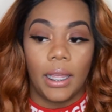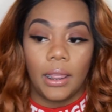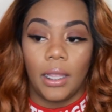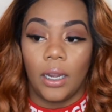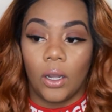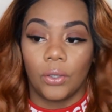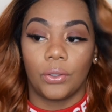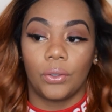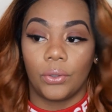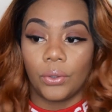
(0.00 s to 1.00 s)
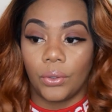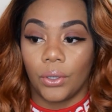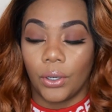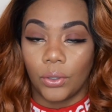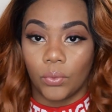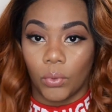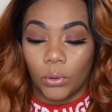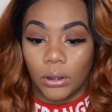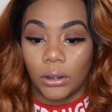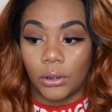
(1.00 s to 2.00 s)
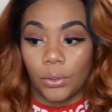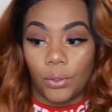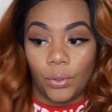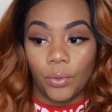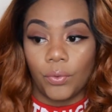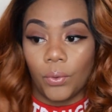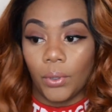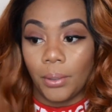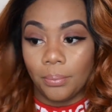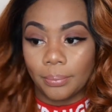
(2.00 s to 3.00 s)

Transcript: and then also so the curls won't look so uniform.